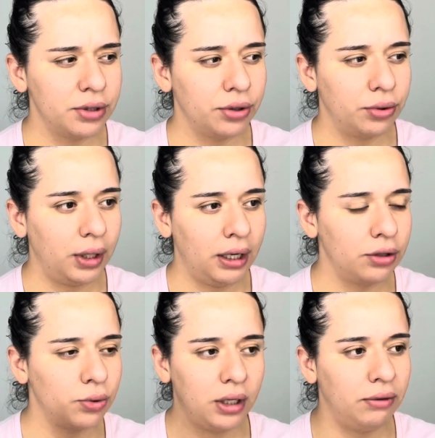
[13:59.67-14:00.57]

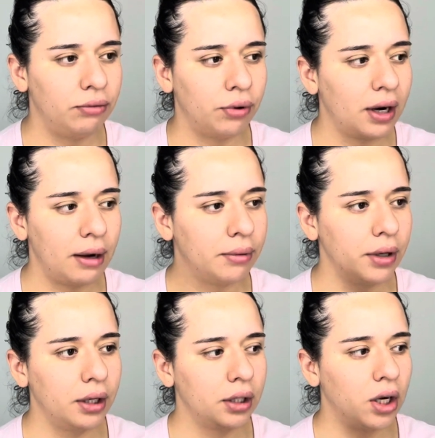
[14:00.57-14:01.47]

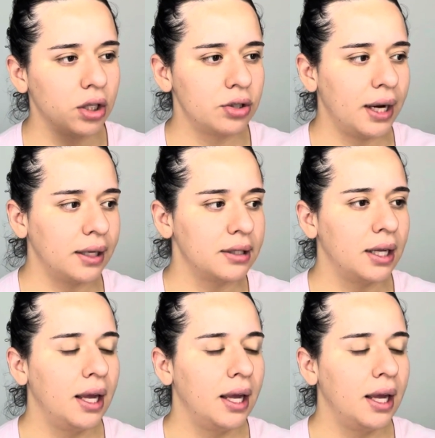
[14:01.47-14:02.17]
24-hour contracts.